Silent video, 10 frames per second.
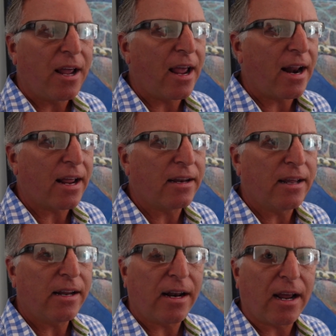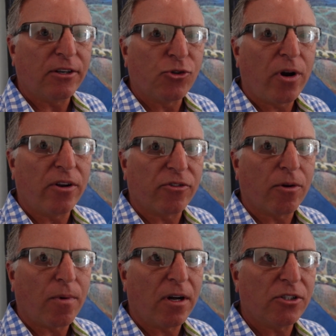And I did it. I enjoyed it
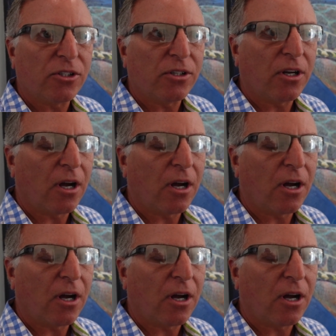so much.